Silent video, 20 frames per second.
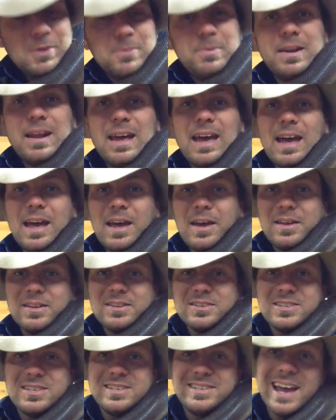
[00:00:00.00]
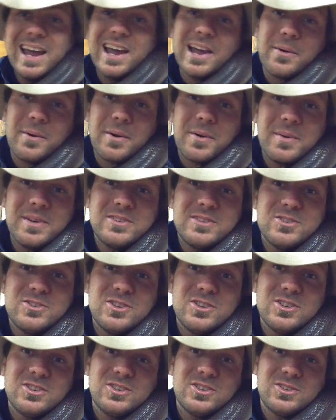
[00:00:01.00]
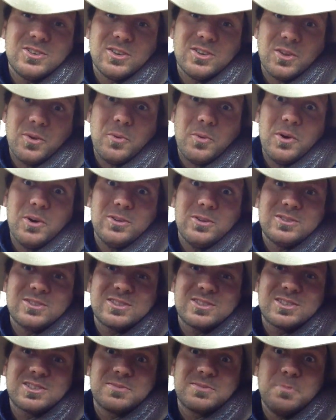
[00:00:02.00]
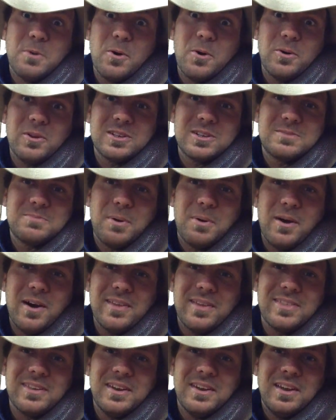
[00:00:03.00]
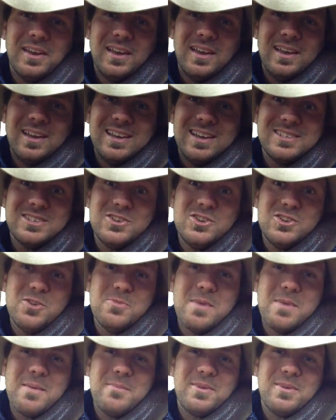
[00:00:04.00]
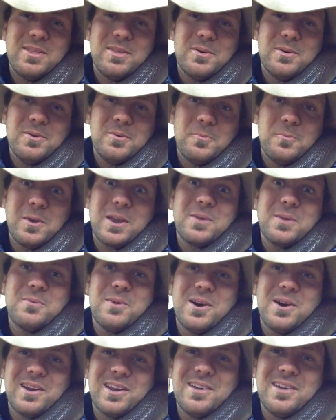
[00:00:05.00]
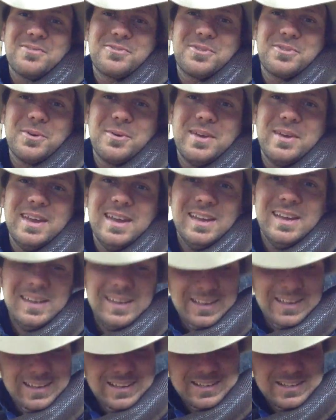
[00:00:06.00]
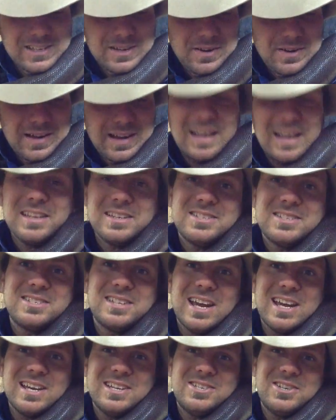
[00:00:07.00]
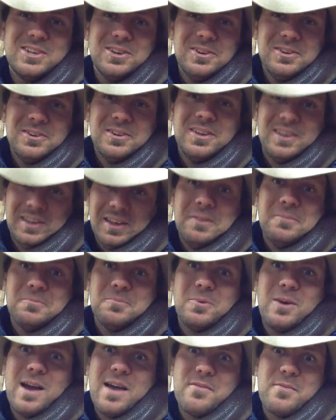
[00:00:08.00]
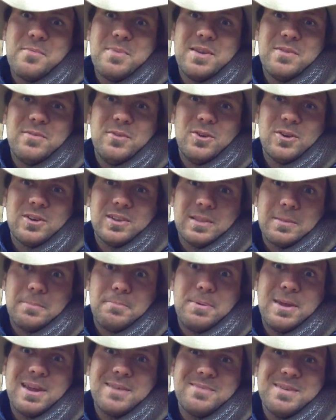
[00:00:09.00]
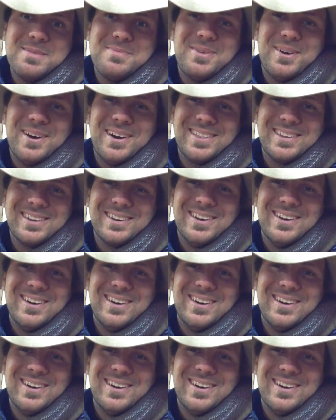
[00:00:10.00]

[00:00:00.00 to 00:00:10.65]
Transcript: But today I want to introduce you to the world's smallest python. He's a new member to the Wicked Wildlife crew here. So stay tuned, we'll have a bit of a look at the pygmy python,